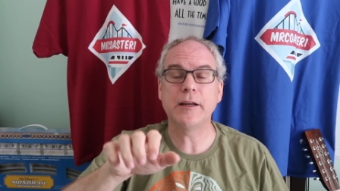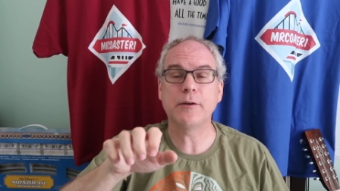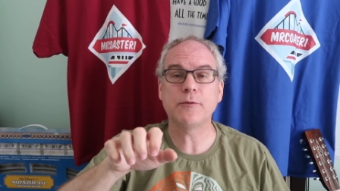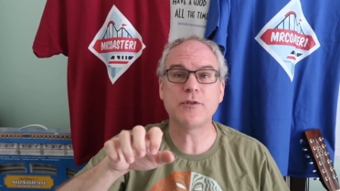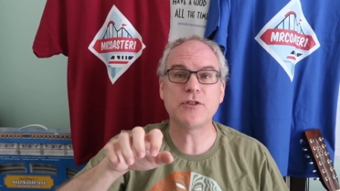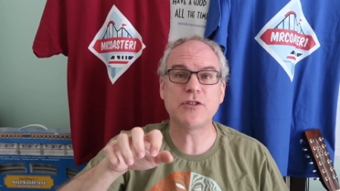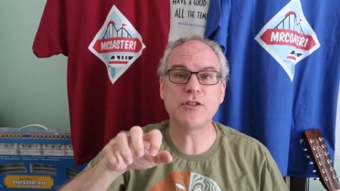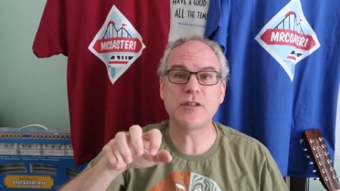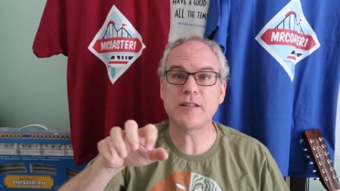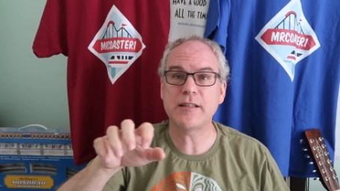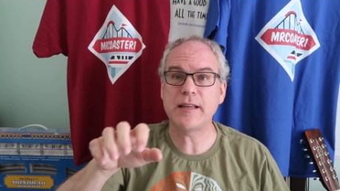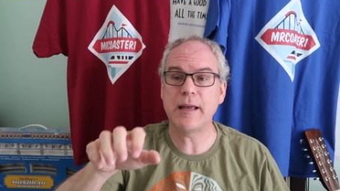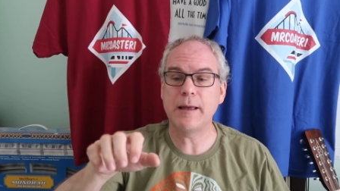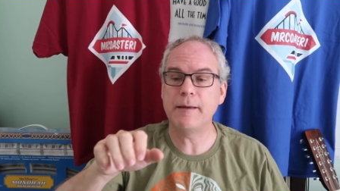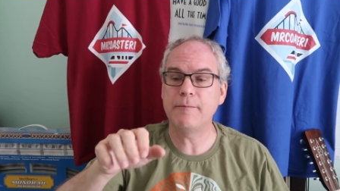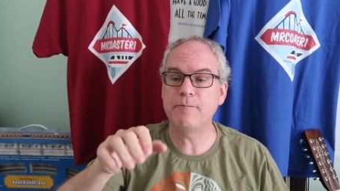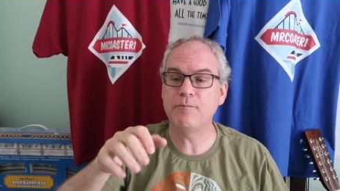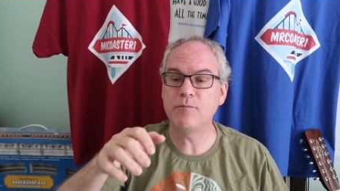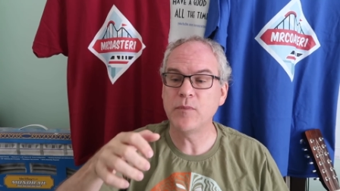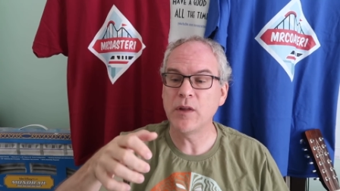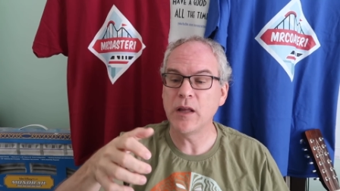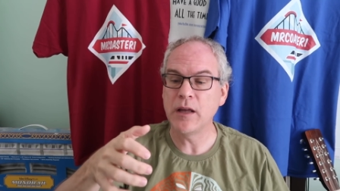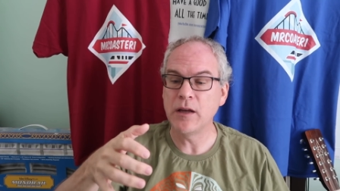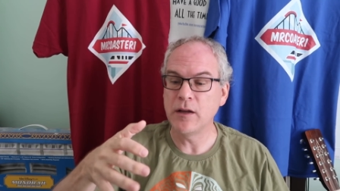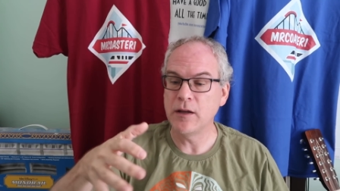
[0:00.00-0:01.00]
It was just
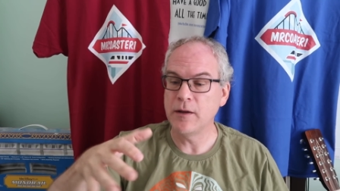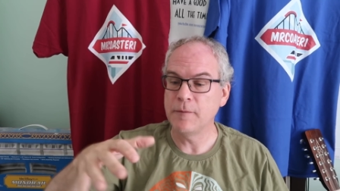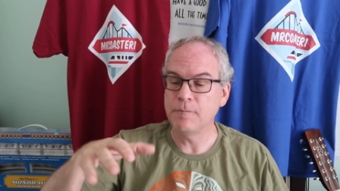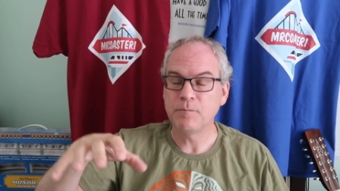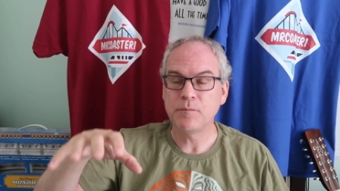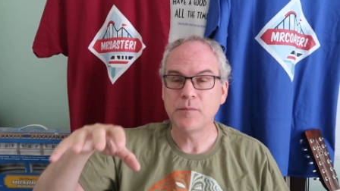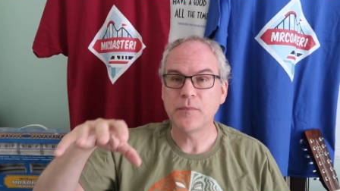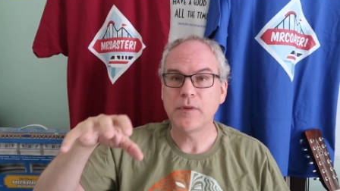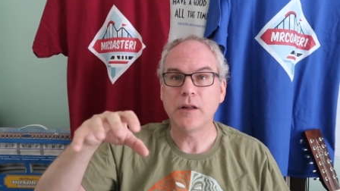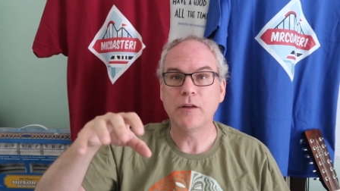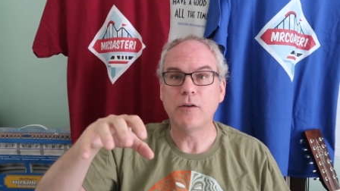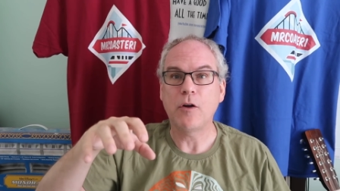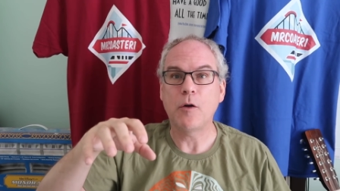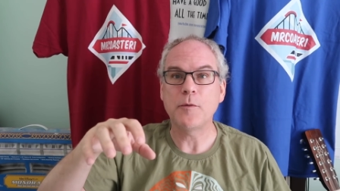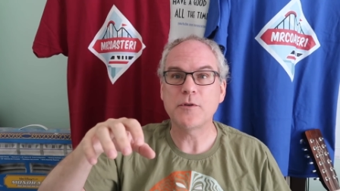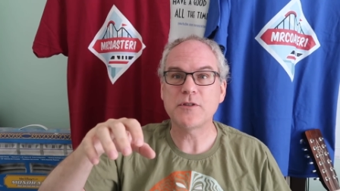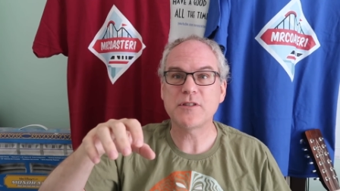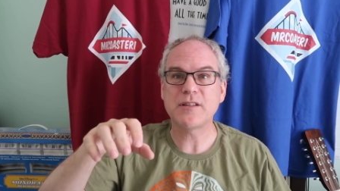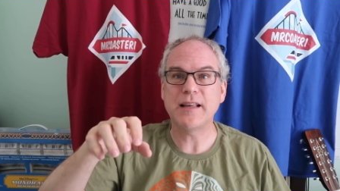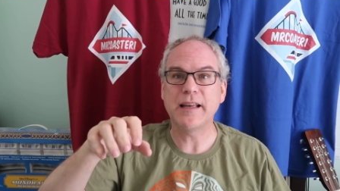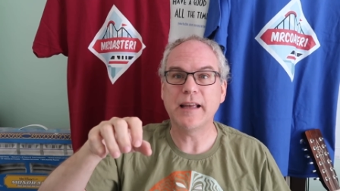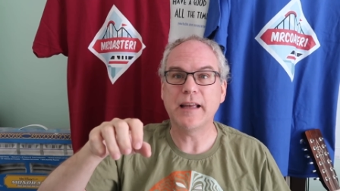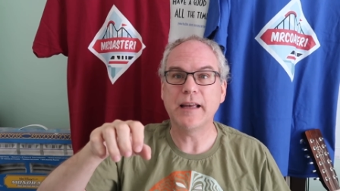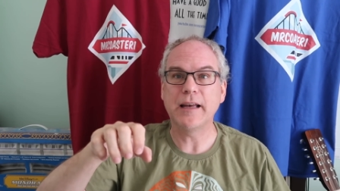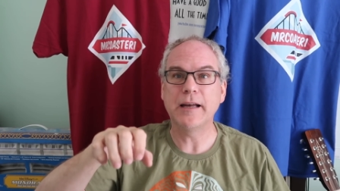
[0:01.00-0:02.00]

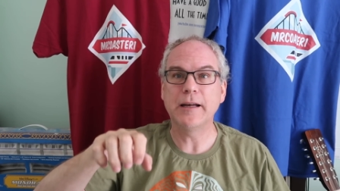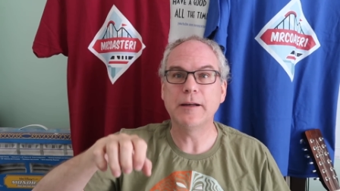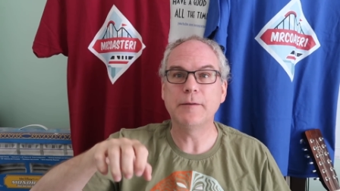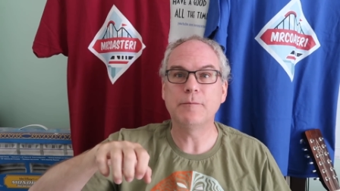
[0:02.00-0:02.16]
almost like